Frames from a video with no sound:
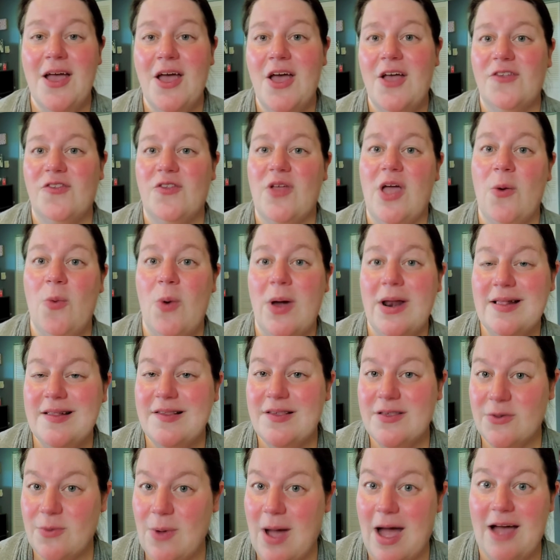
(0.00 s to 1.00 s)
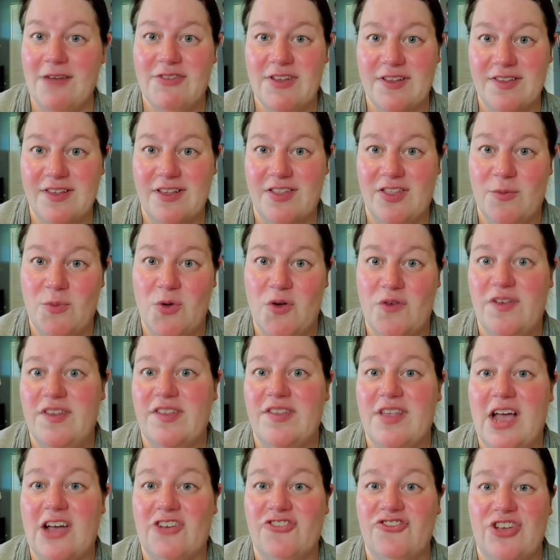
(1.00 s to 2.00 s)
So I went into, obviously, the movie
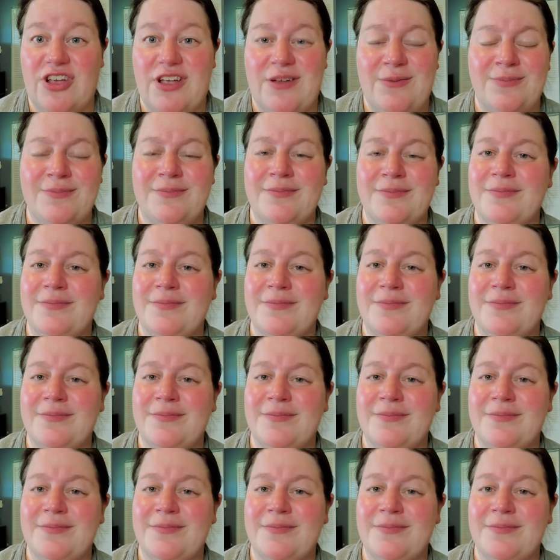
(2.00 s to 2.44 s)
section.